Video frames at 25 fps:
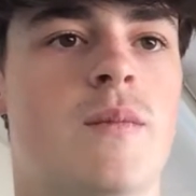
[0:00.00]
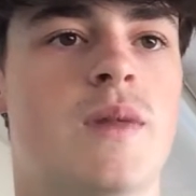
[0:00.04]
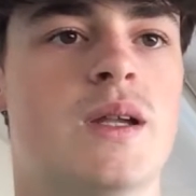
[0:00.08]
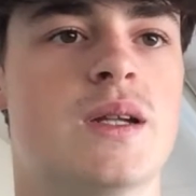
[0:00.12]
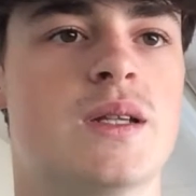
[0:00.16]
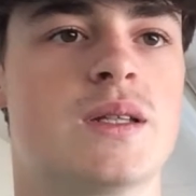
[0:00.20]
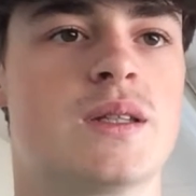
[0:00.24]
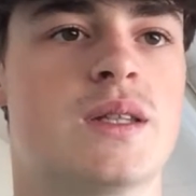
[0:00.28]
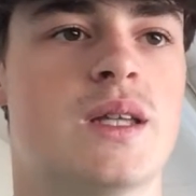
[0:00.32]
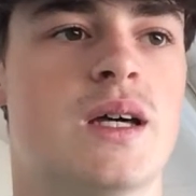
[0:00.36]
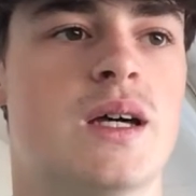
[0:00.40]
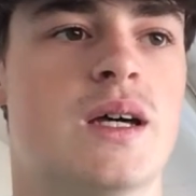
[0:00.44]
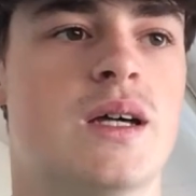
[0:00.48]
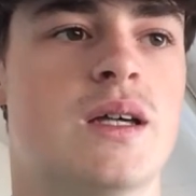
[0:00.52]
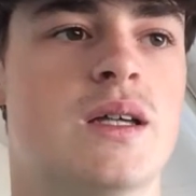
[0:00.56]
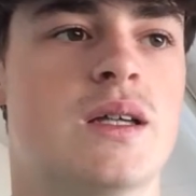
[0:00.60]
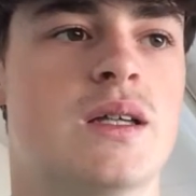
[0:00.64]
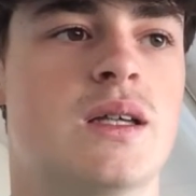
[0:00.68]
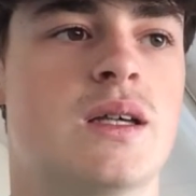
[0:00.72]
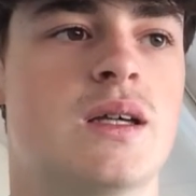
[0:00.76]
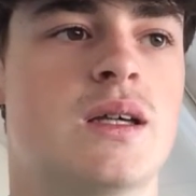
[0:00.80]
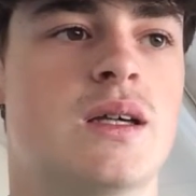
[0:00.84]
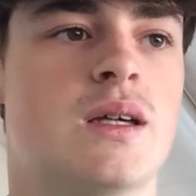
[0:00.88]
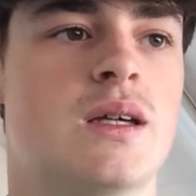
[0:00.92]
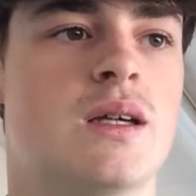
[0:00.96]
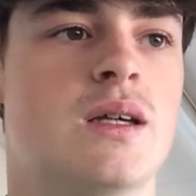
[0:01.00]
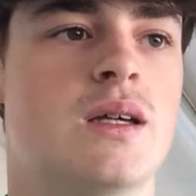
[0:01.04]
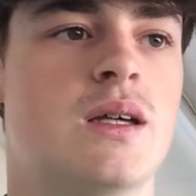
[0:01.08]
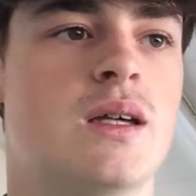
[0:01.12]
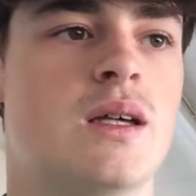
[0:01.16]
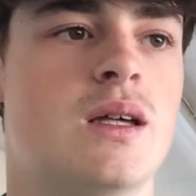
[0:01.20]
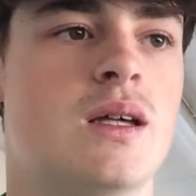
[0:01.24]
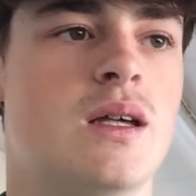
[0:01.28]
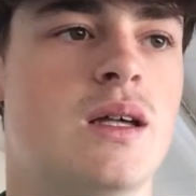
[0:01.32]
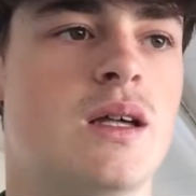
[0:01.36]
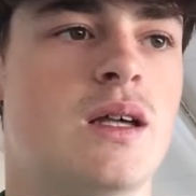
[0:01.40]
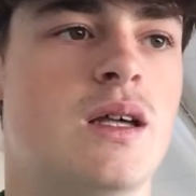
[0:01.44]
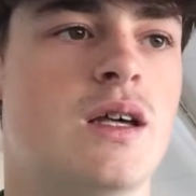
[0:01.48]
In a day,
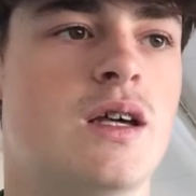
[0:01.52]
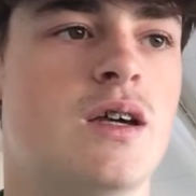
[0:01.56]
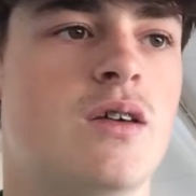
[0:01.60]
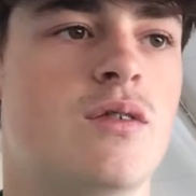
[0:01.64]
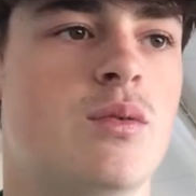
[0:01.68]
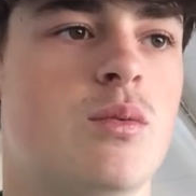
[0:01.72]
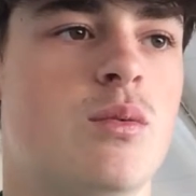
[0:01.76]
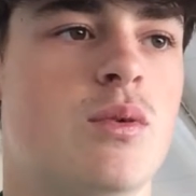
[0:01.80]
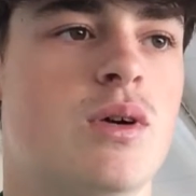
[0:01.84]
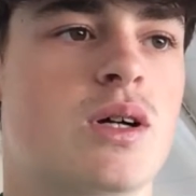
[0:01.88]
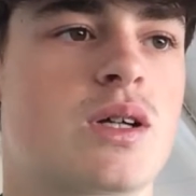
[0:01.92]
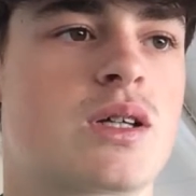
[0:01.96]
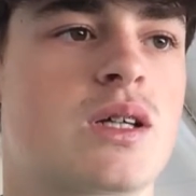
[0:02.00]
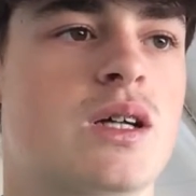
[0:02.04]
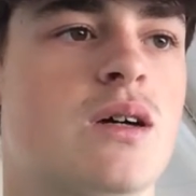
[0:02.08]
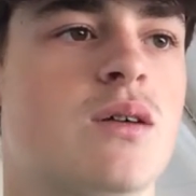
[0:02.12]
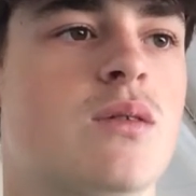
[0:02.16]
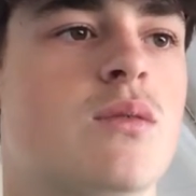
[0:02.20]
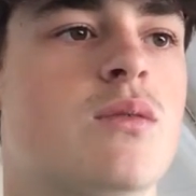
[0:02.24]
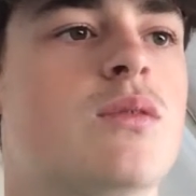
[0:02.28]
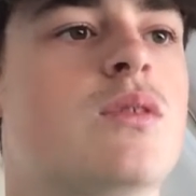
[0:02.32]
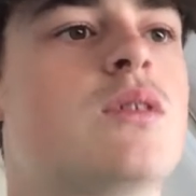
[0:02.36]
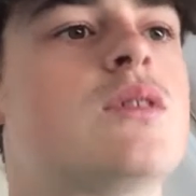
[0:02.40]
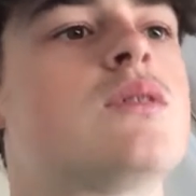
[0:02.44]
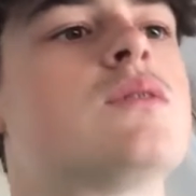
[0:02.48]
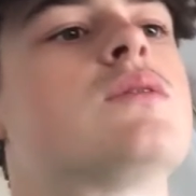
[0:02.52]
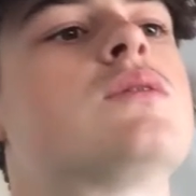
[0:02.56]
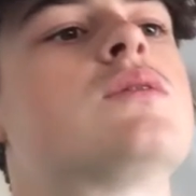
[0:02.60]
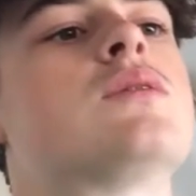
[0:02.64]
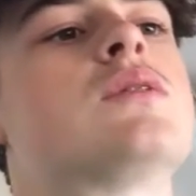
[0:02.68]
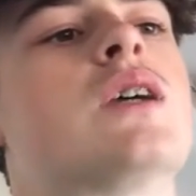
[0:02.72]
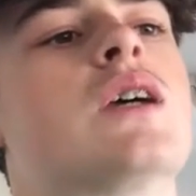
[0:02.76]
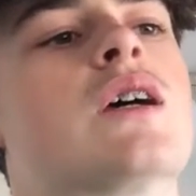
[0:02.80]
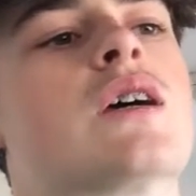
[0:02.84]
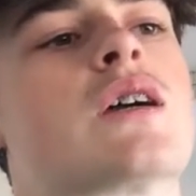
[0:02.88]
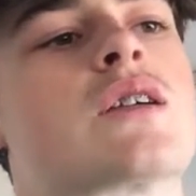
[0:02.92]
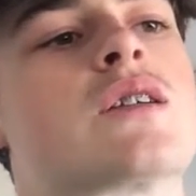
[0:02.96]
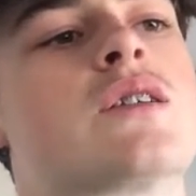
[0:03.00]
if we work out,
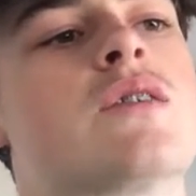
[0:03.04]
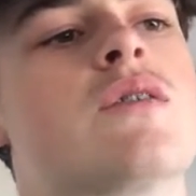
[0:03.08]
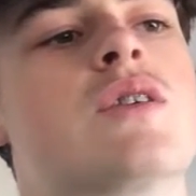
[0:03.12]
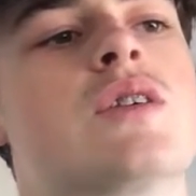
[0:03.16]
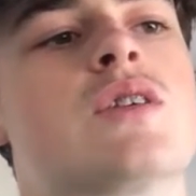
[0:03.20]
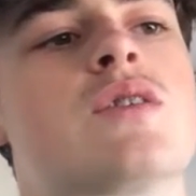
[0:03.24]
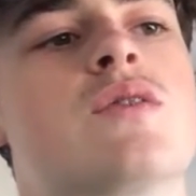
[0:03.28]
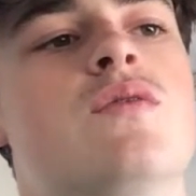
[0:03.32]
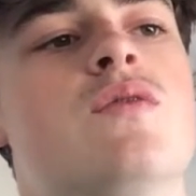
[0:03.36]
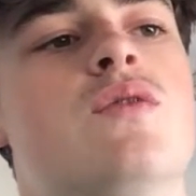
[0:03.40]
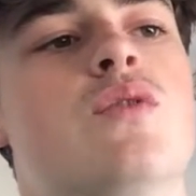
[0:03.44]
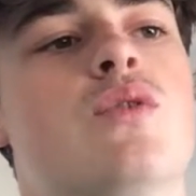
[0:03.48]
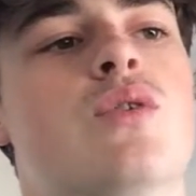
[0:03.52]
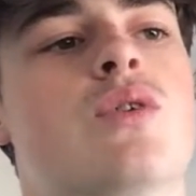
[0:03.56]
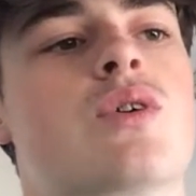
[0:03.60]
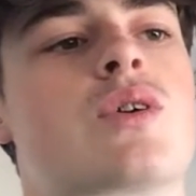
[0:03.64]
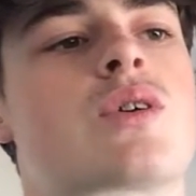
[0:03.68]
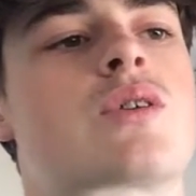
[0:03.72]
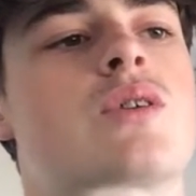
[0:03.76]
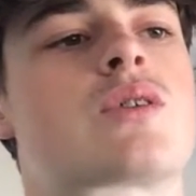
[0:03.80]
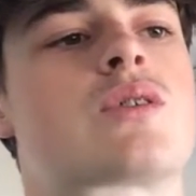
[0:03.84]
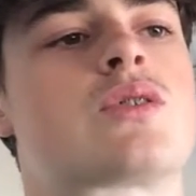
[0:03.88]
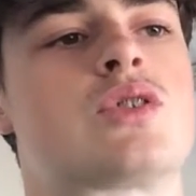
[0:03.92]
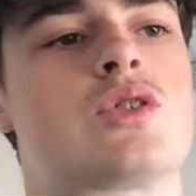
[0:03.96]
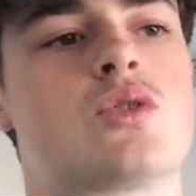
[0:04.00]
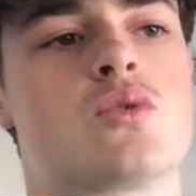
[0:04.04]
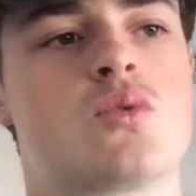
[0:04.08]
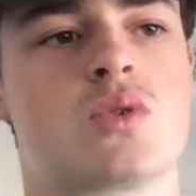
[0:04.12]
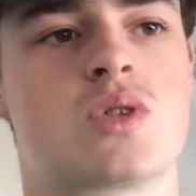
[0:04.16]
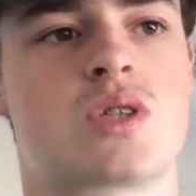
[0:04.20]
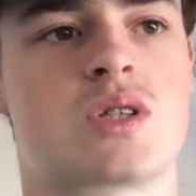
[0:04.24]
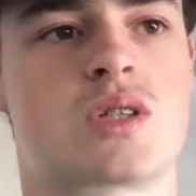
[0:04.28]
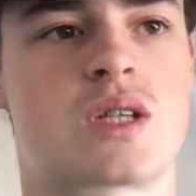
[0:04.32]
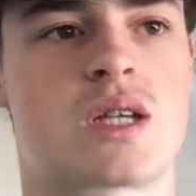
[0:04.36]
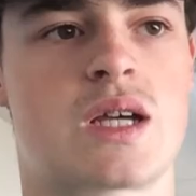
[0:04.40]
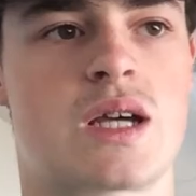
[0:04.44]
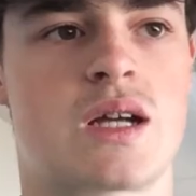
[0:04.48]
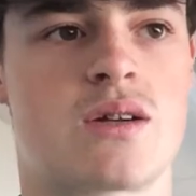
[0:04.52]
because if it's 4
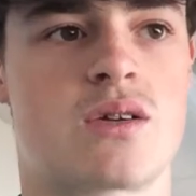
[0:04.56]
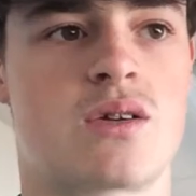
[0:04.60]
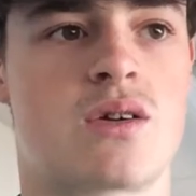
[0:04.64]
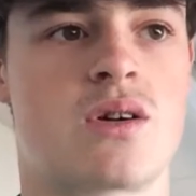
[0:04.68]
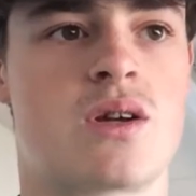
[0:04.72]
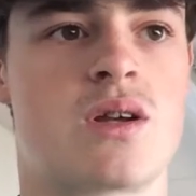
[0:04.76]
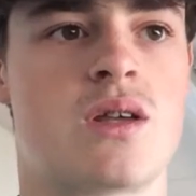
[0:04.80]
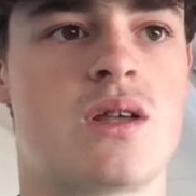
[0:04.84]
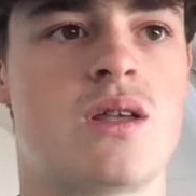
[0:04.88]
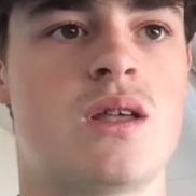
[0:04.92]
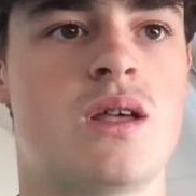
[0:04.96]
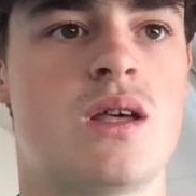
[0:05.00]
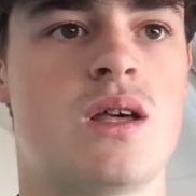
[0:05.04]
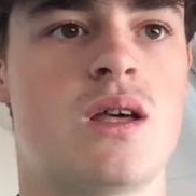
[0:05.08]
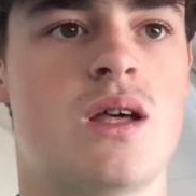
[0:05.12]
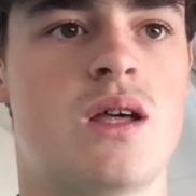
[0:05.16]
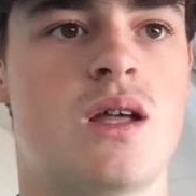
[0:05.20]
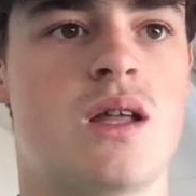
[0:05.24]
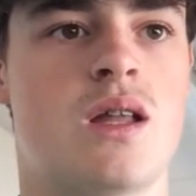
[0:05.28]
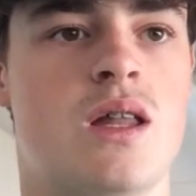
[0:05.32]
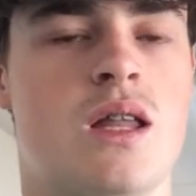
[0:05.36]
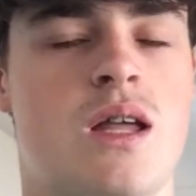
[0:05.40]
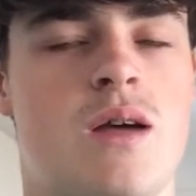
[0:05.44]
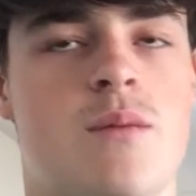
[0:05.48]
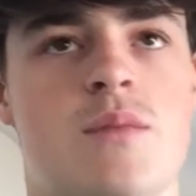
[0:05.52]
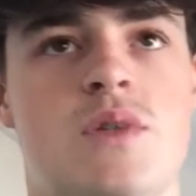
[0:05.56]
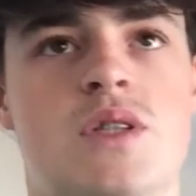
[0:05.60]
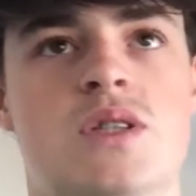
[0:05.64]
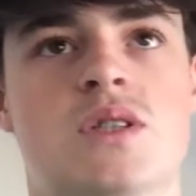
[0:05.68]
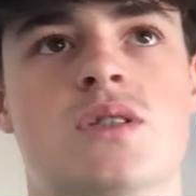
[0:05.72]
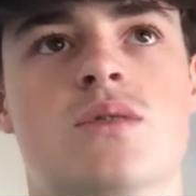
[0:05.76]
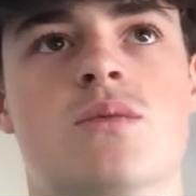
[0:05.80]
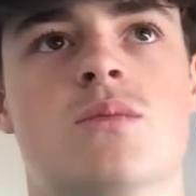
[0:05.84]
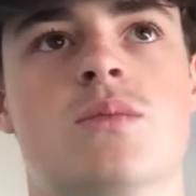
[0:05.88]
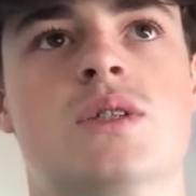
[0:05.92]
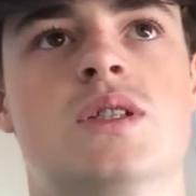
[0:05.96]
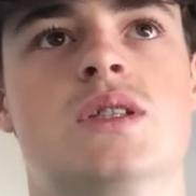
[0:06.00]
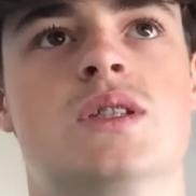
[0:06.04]
joules a calorie, that
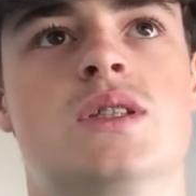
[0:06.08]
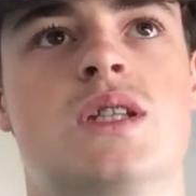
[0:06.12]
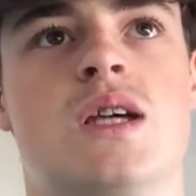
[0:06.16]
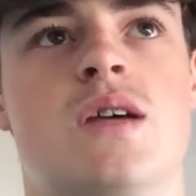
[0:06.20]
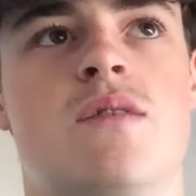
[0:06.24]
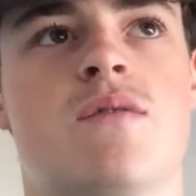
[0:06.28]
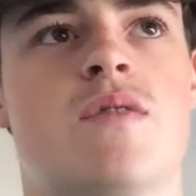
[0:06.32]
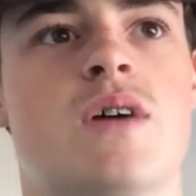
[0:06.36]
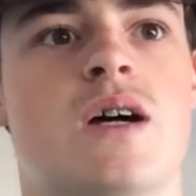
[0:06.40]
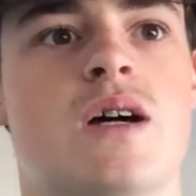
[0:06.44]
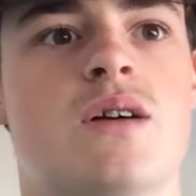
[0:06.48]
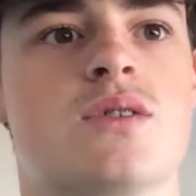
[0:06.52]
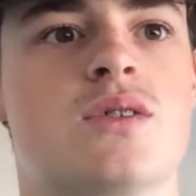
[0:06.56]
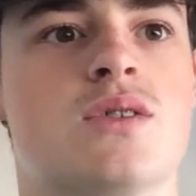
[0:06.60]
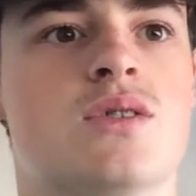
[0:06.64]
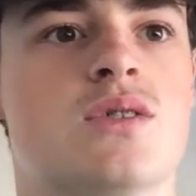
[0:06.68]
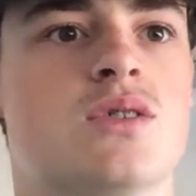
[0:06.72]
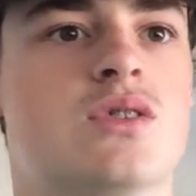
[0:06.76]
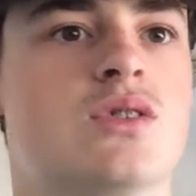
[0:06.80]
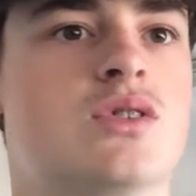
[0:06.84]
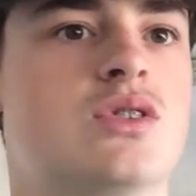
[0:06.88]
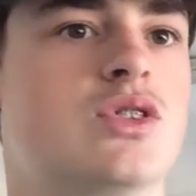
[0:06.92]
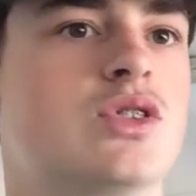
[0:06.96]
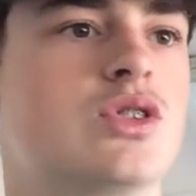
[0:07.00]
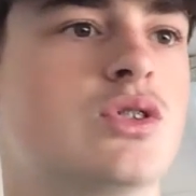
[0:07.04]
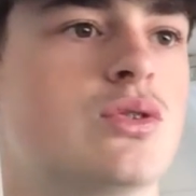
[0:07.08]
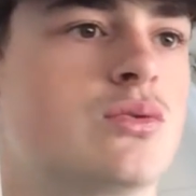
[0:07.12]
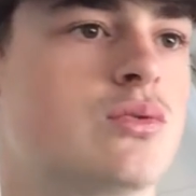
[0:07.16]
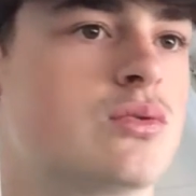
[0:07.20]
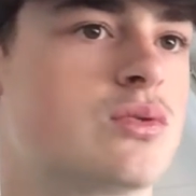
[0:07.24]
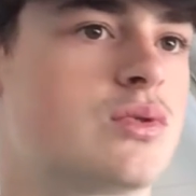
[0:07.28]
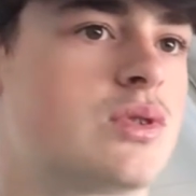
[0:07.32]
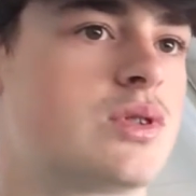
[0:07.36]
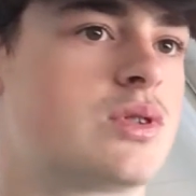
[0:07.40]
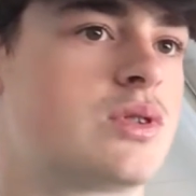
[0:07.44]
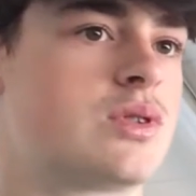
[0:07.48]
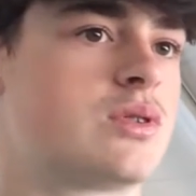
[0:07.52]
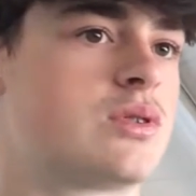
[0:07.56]
means it would be 10,000
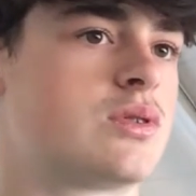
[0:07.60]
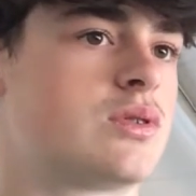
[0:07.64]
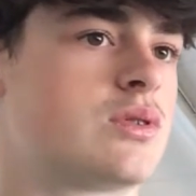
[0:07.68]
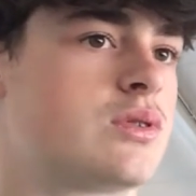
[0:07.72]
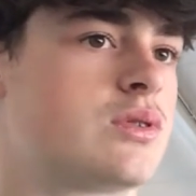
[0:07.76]
joules